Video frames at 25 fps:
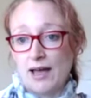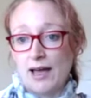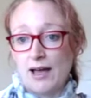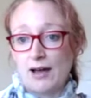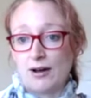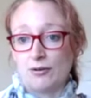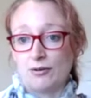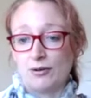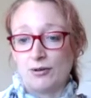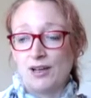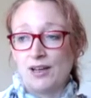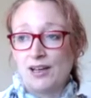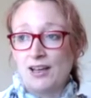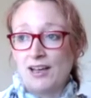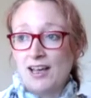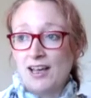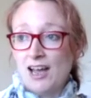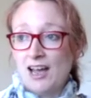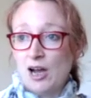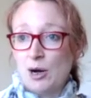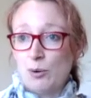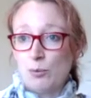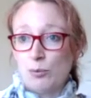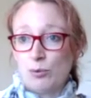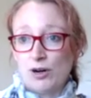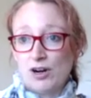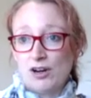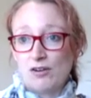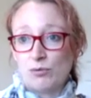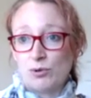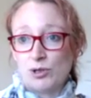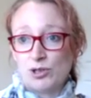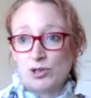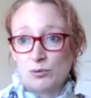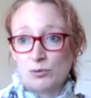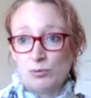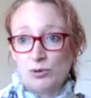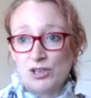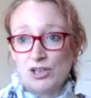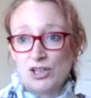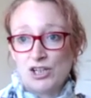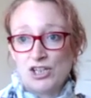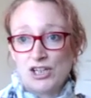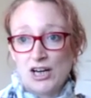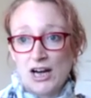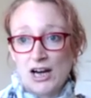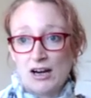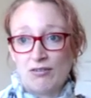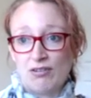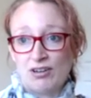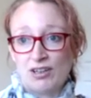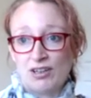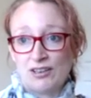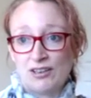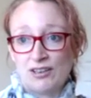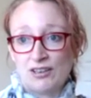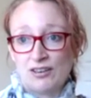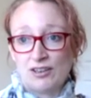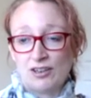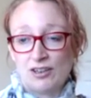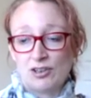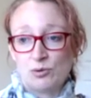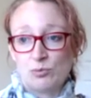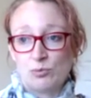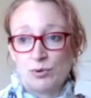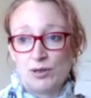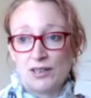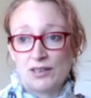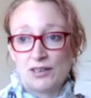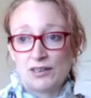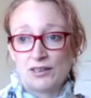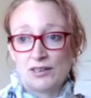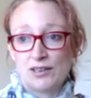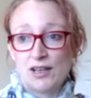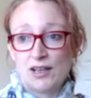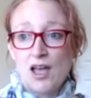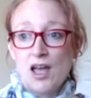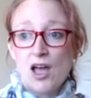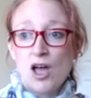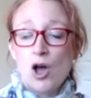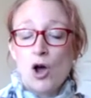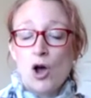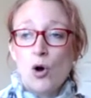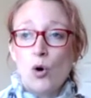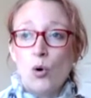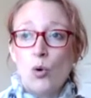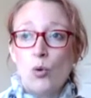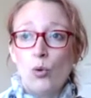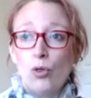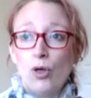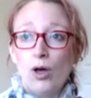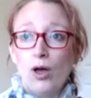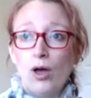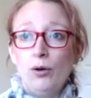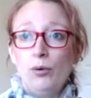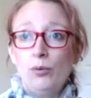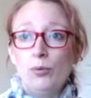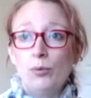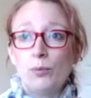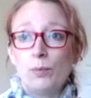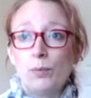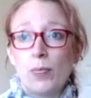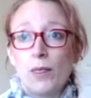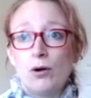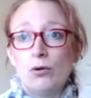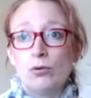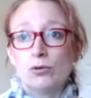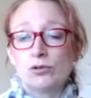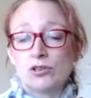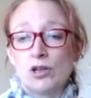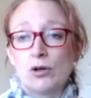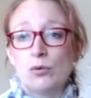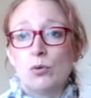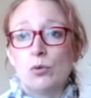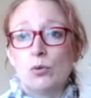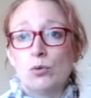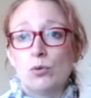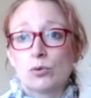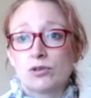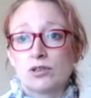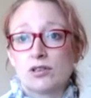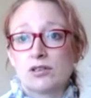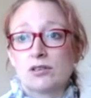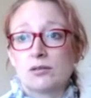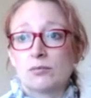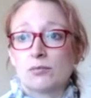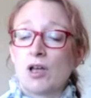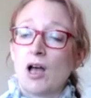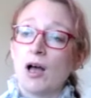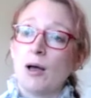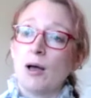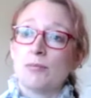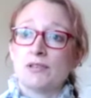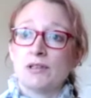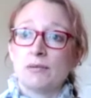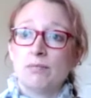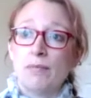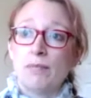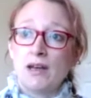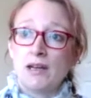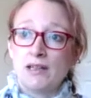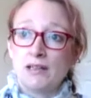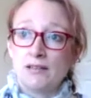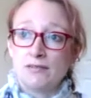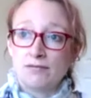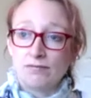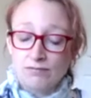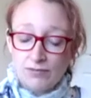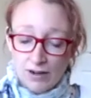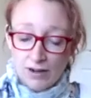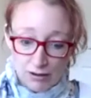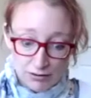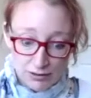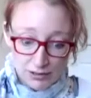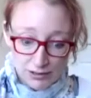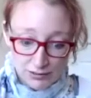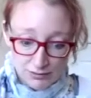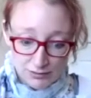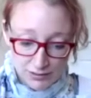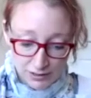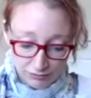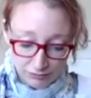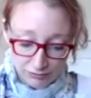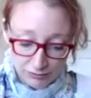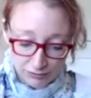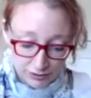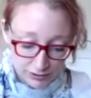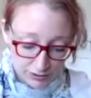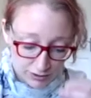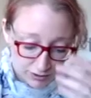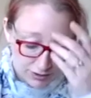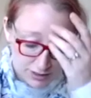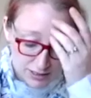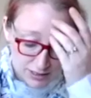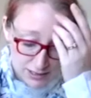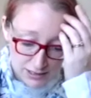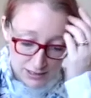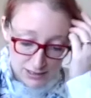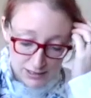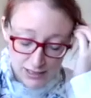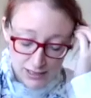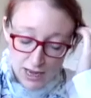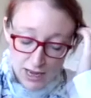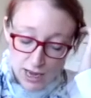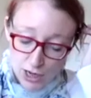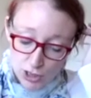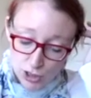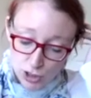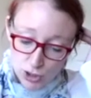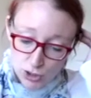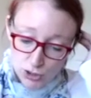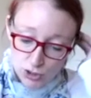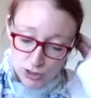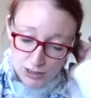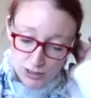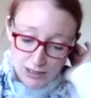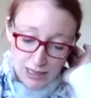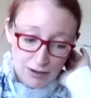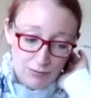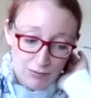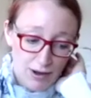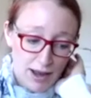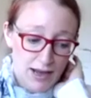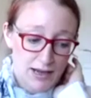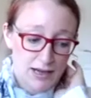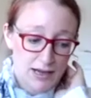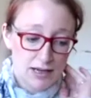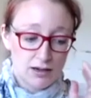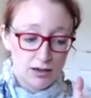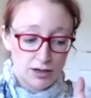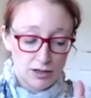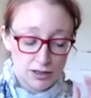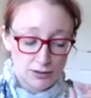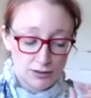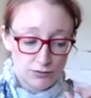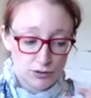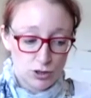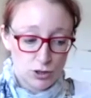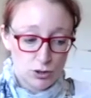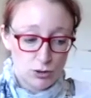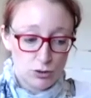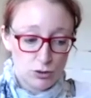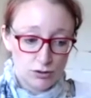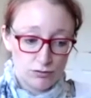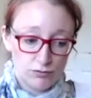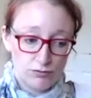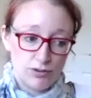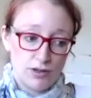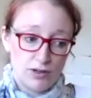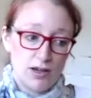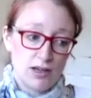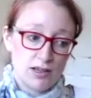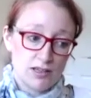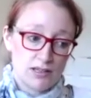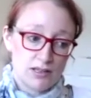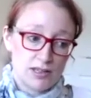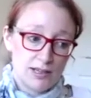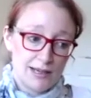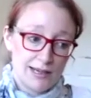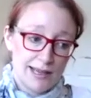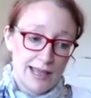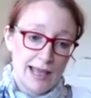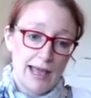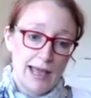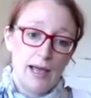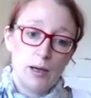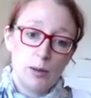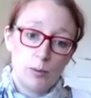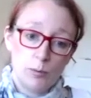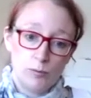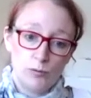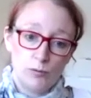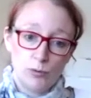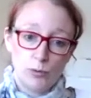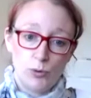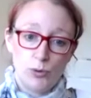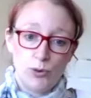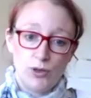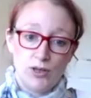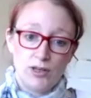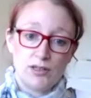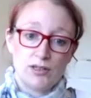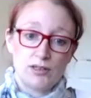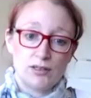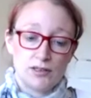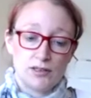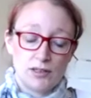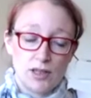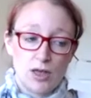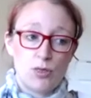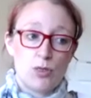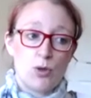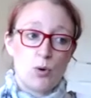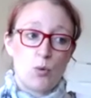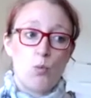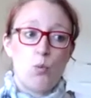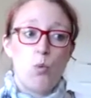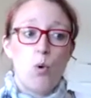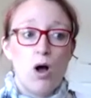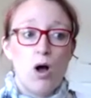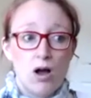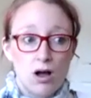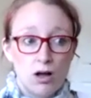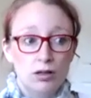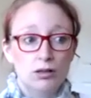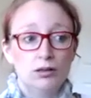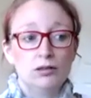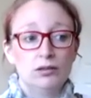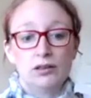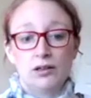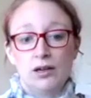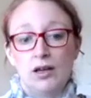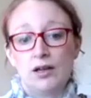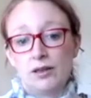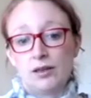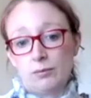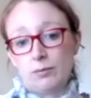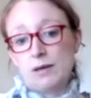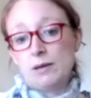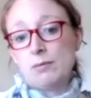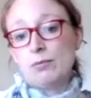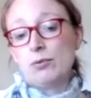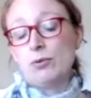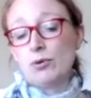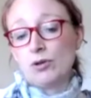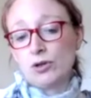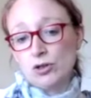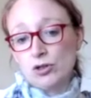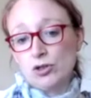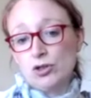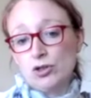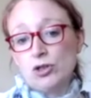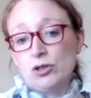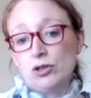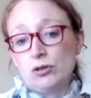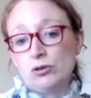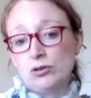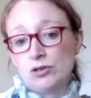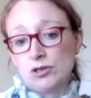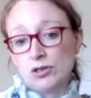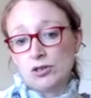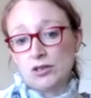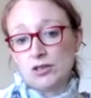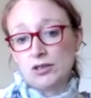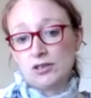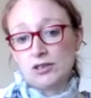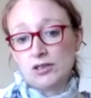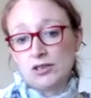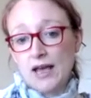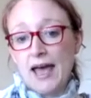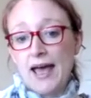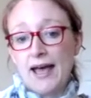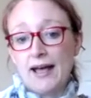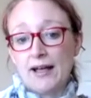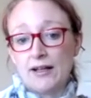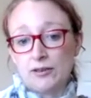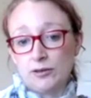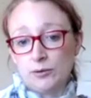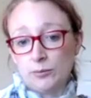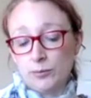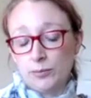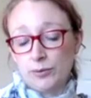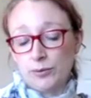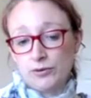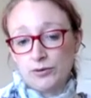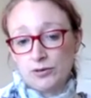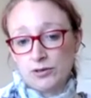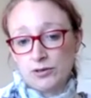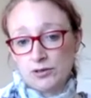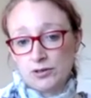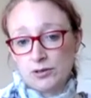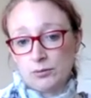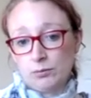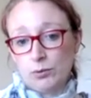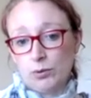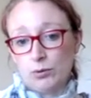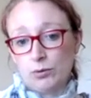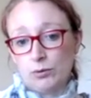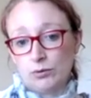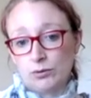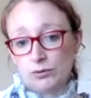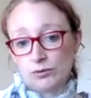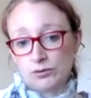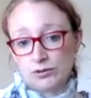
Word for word: how how brave we should be in sharing those bits although so autism comes in many very different guises do you think there are any kind of universally helpful things that the world and other people can do to to help to support